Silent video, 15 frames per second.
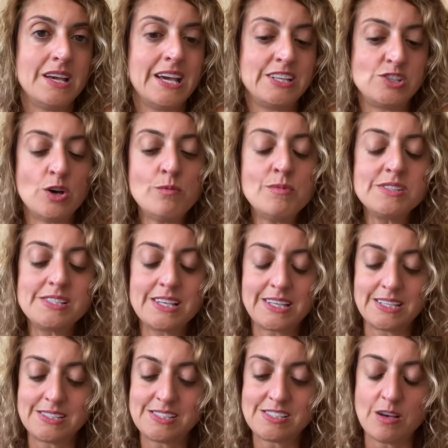it's almost like
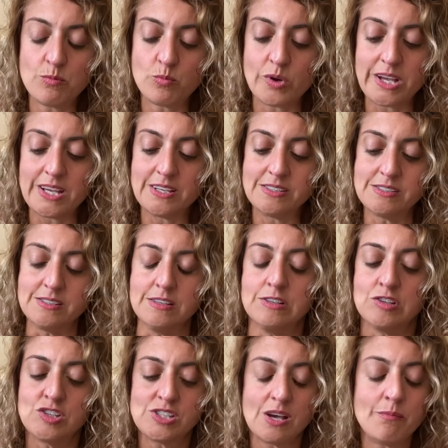in some ways,
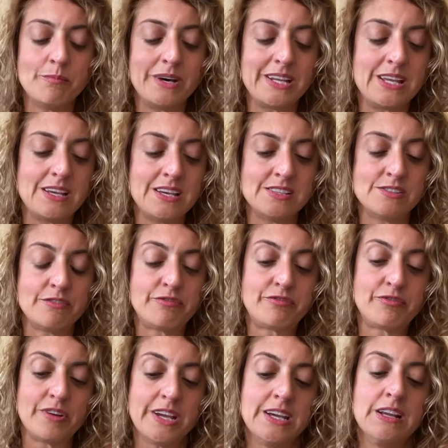somebody is
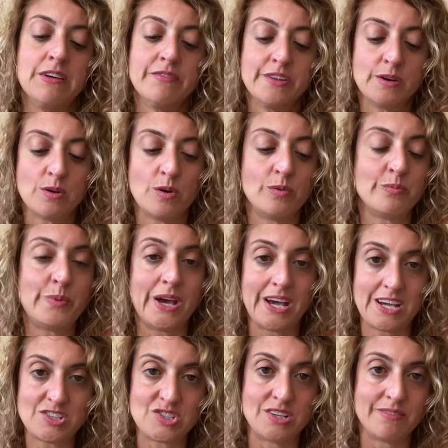afraid of their own
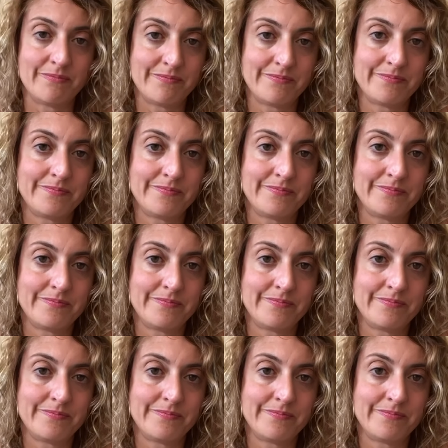passion.